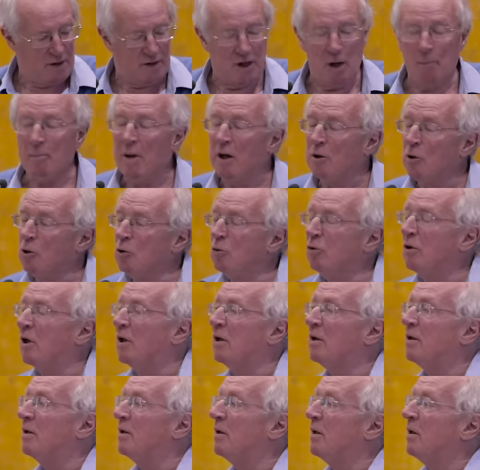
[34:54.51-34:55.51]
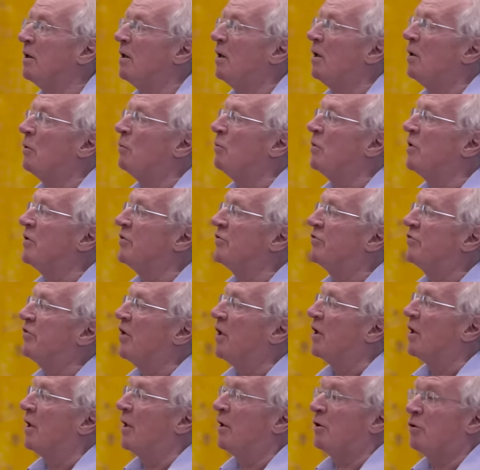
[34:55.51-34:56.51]
Now, Malula was
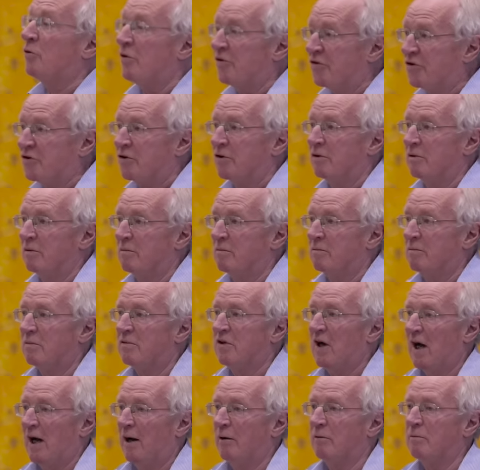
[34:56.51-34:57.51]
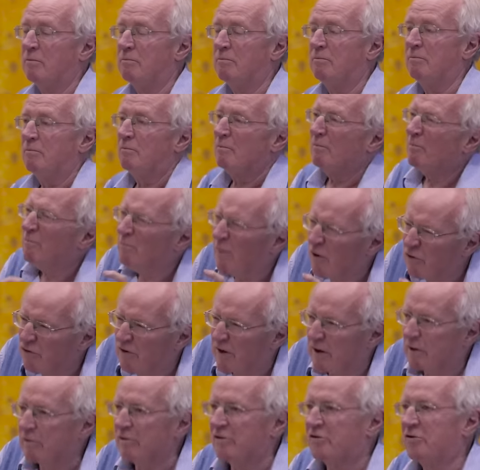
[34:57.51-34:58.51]
a Christian town,
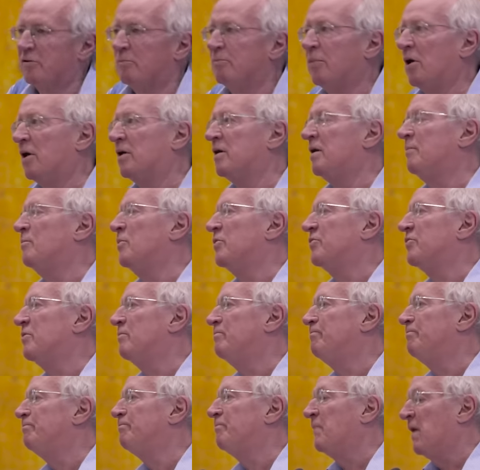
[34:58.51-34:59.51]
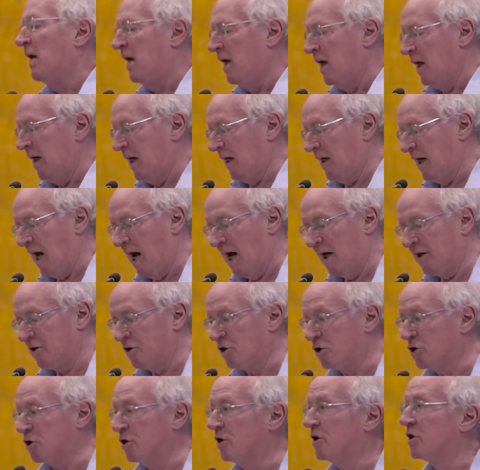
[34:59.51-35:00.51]
mostly Christian, partly Muslim. It had
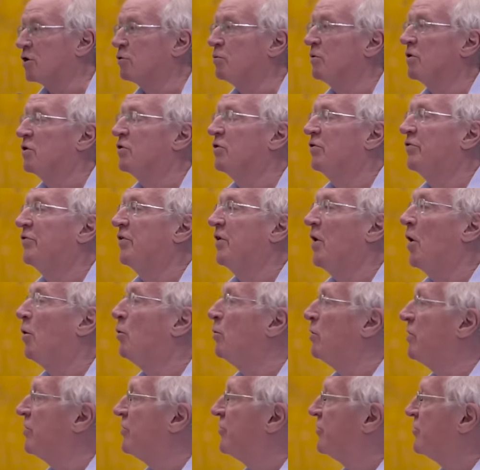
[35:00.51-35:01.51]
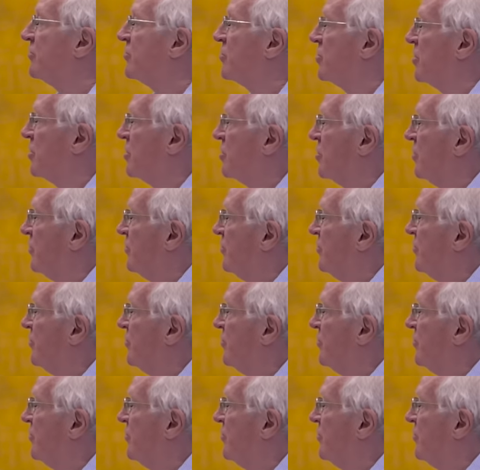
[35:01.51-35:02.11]
a church, which is the oldest church